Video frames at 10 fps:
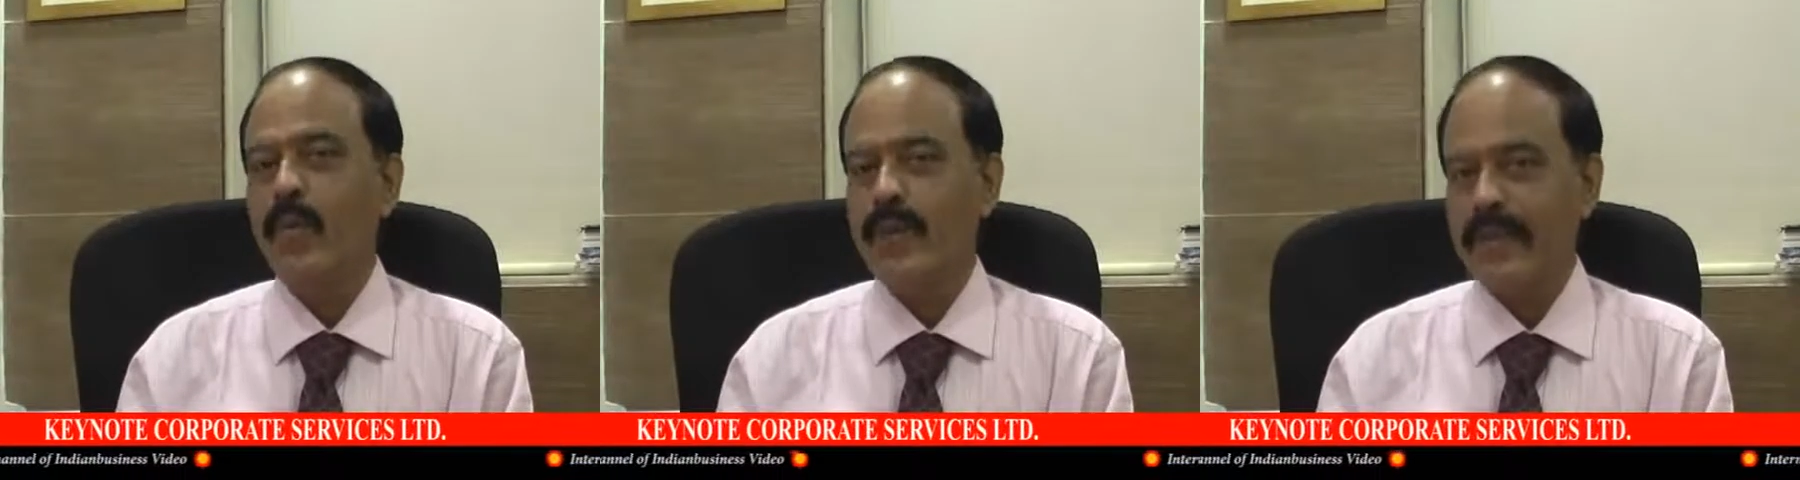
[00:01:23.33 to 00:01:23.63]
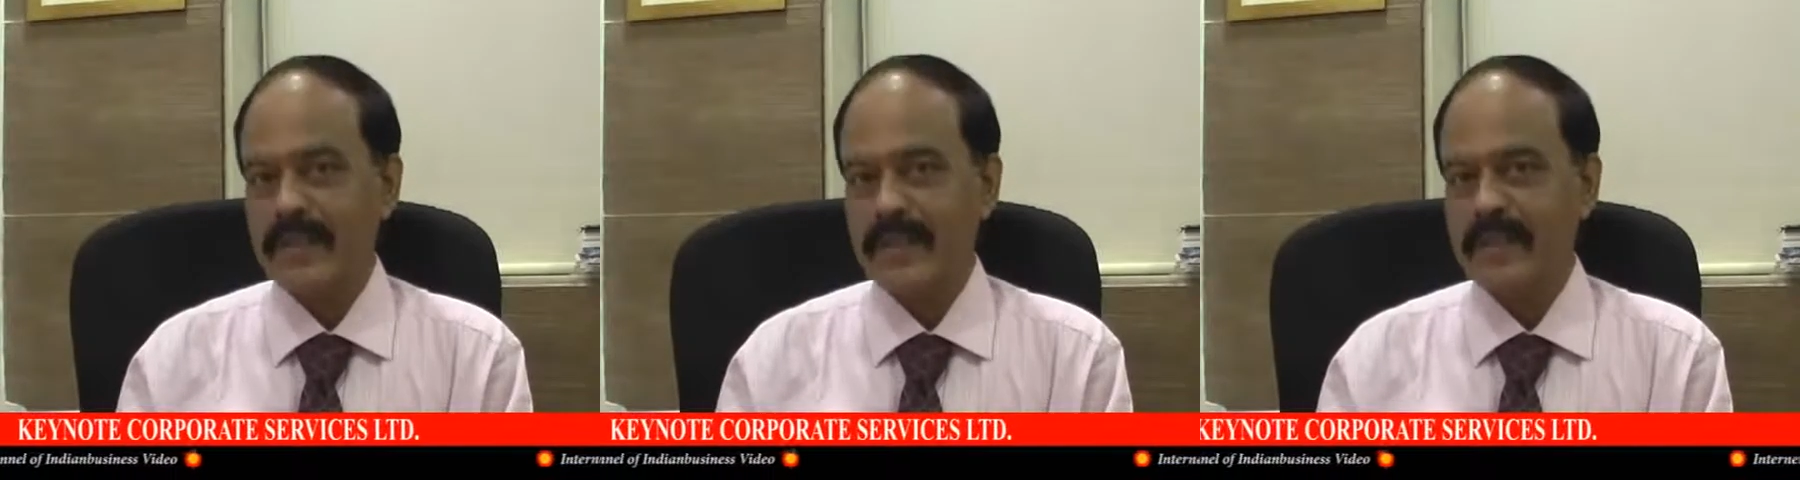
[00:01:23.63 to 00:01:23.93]

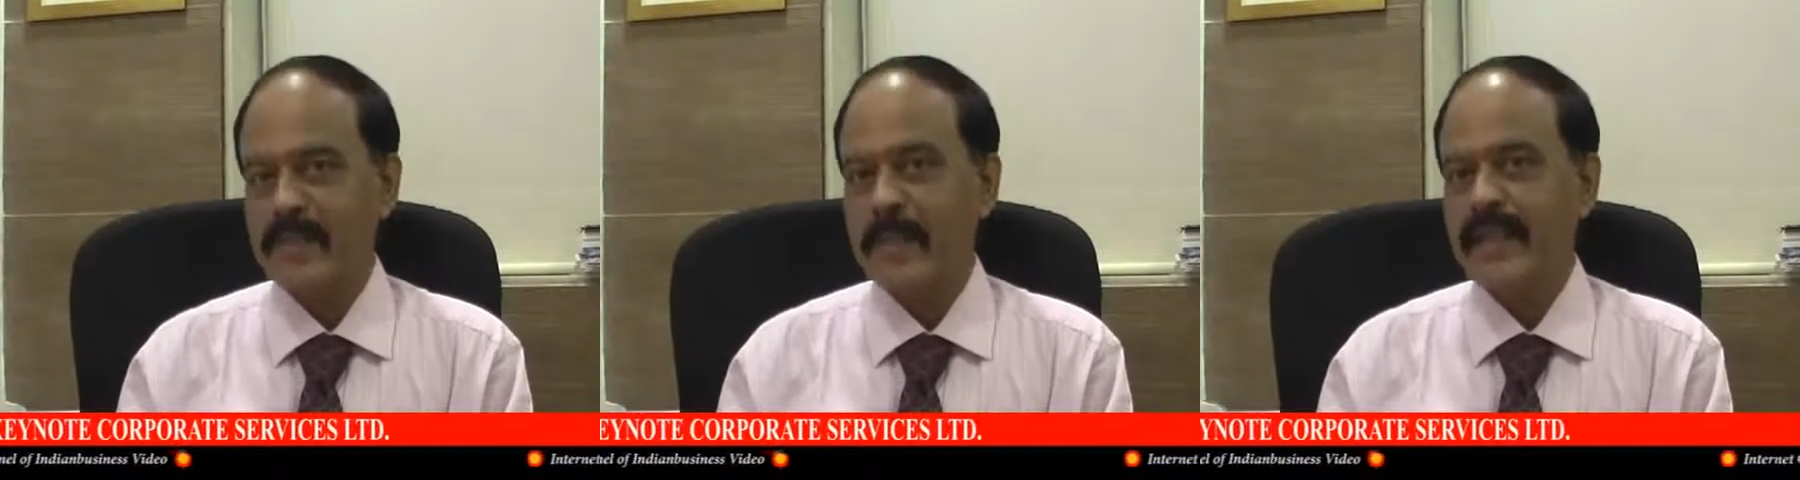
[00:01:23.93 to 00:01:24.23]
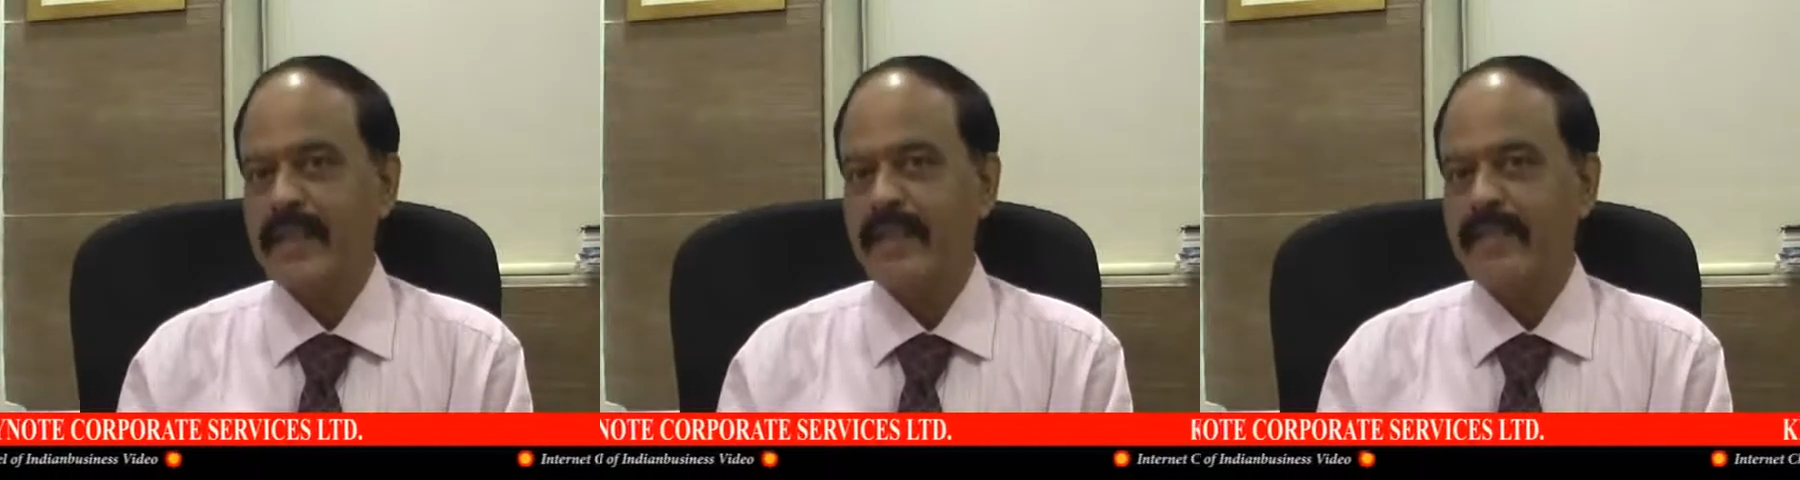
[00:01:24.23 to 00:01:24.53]
the Western
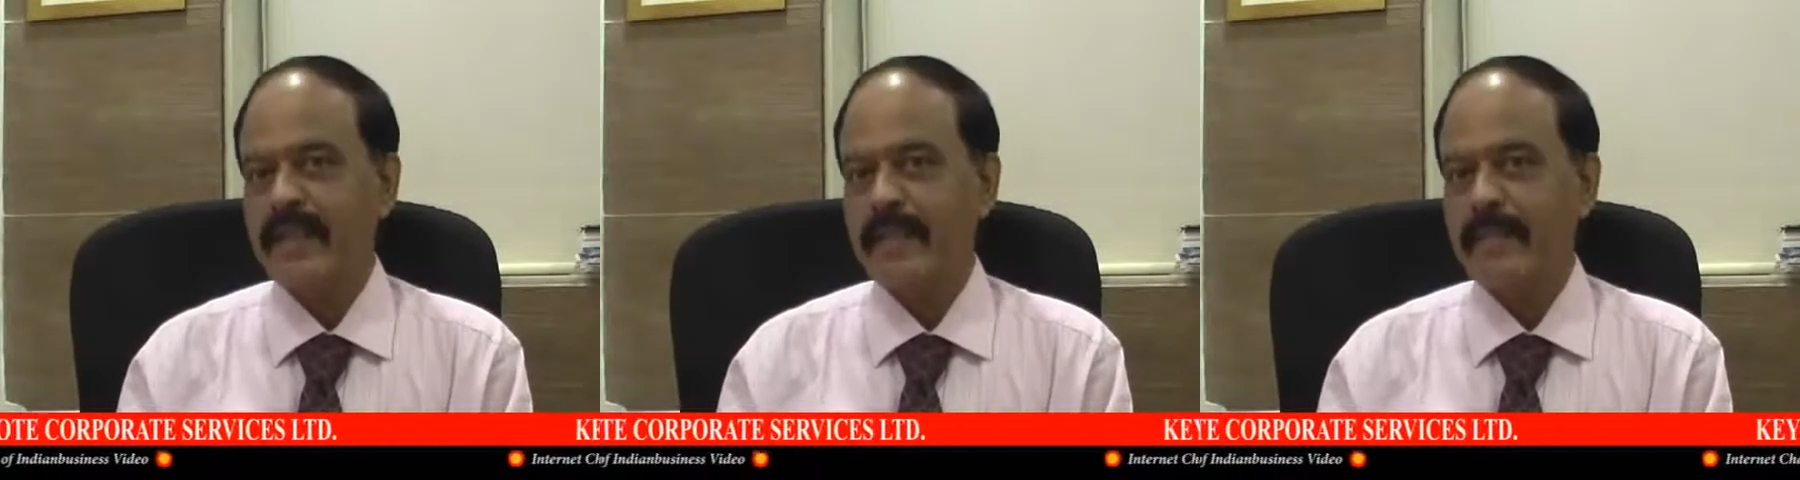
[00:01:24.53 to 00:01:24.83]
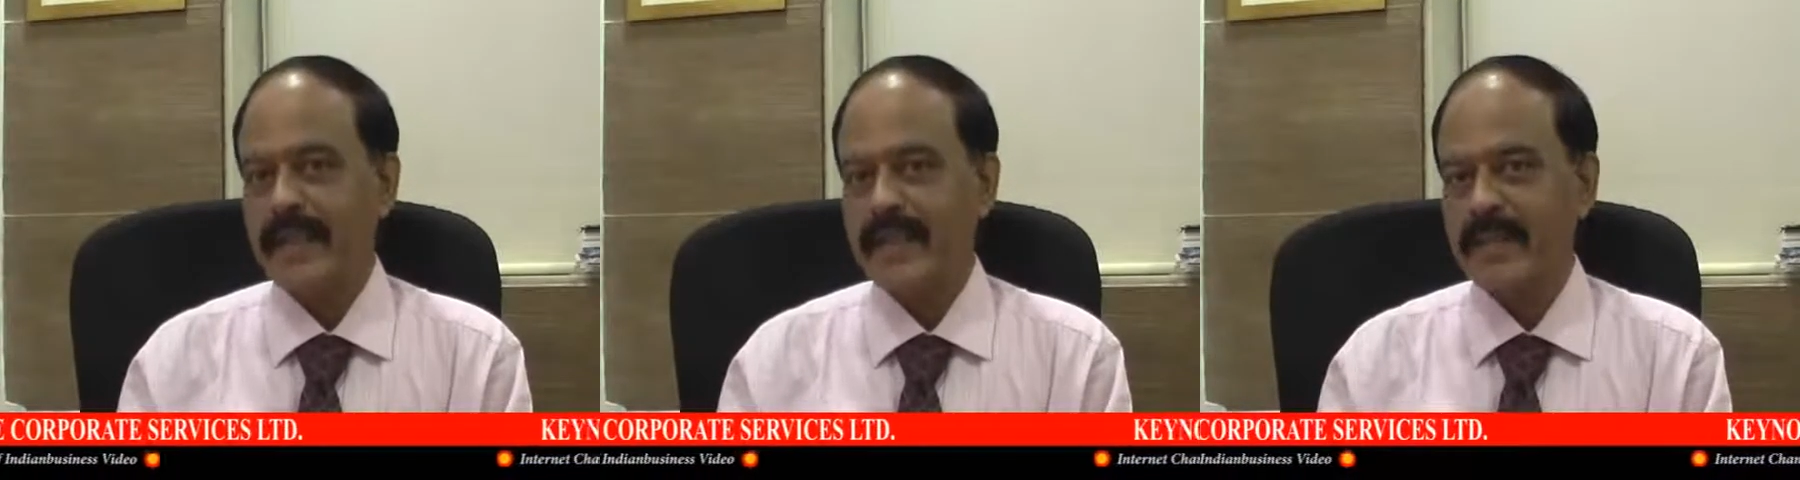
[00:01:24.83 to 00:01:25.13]
Belt giving the
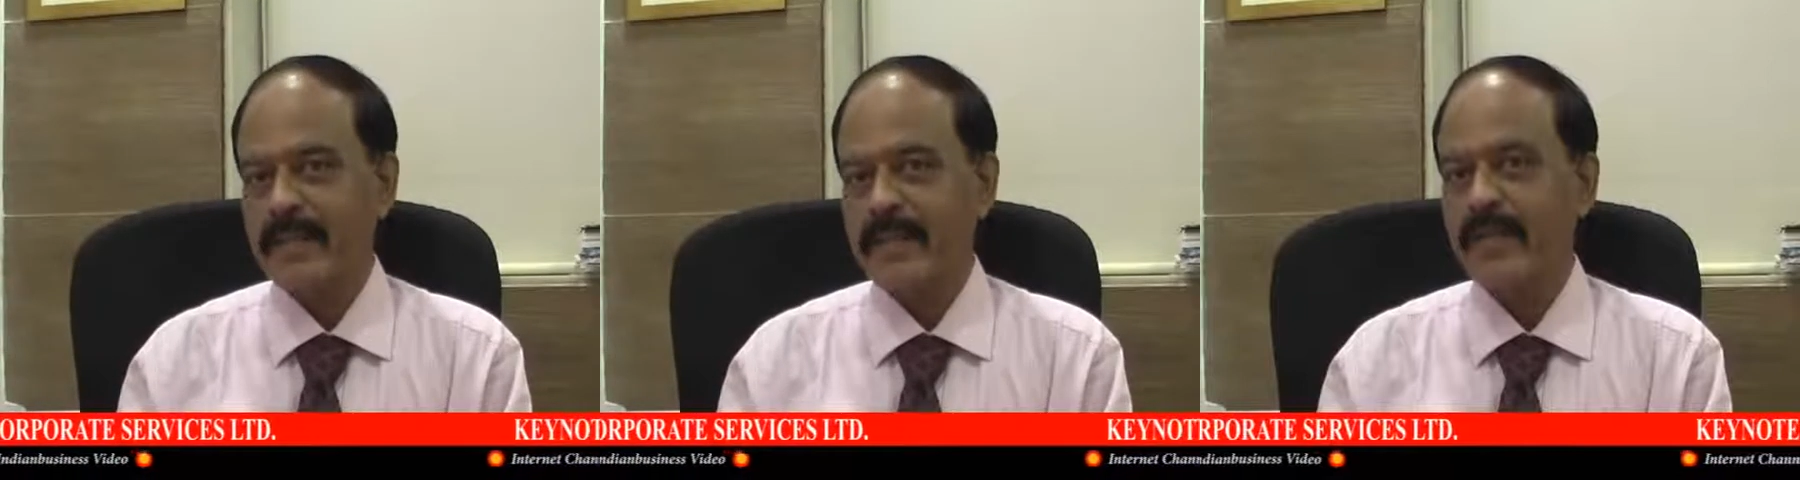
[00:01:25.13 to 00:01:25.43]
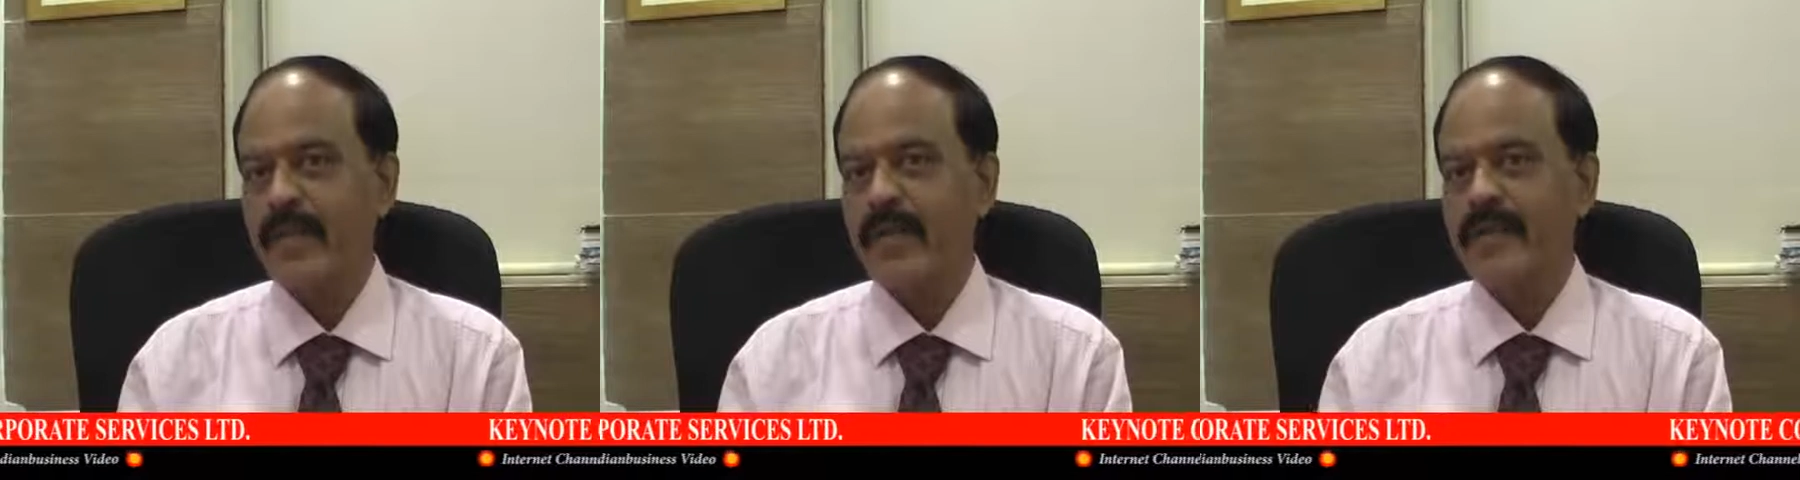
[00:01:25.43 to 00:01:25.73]
maximum
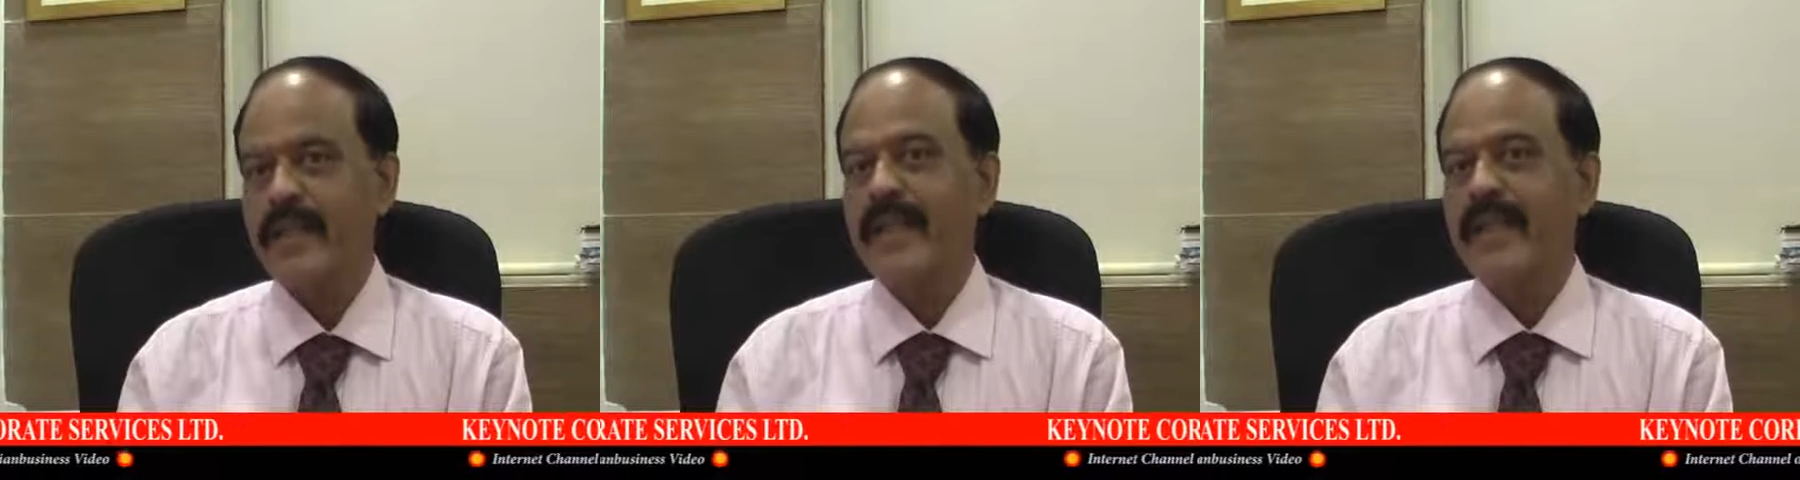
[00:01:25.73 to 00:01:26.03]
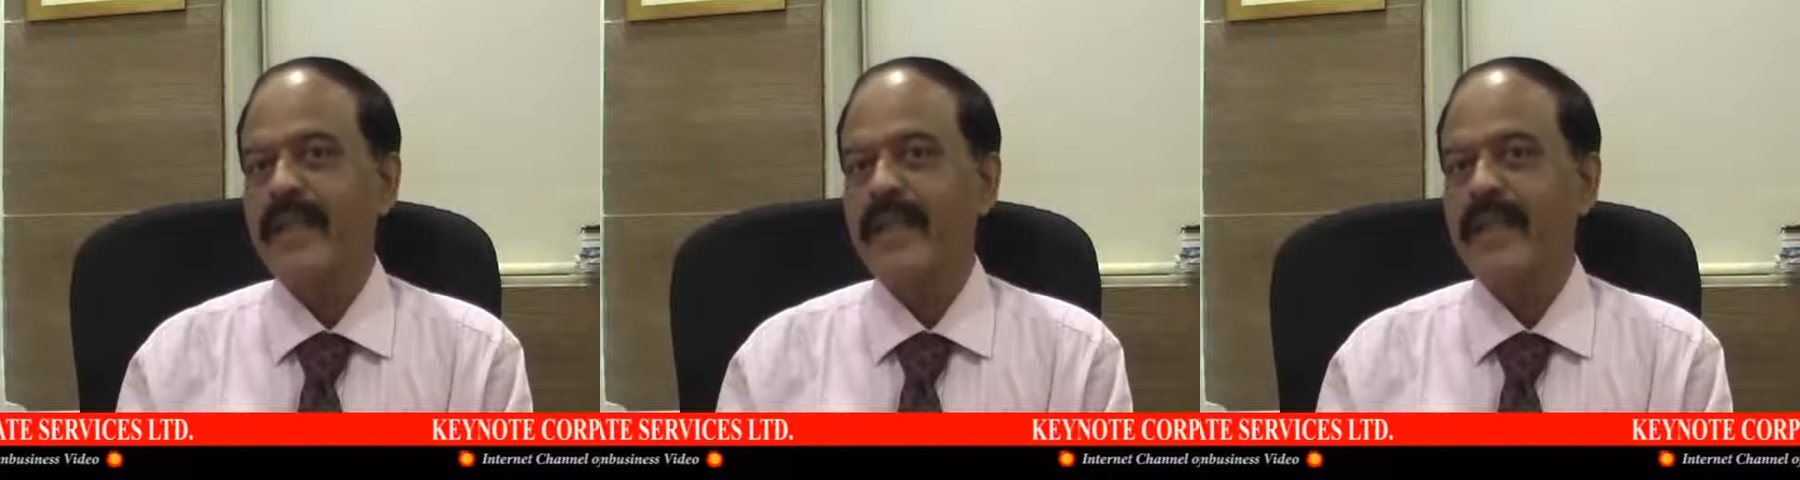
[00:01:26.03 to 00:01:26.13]
because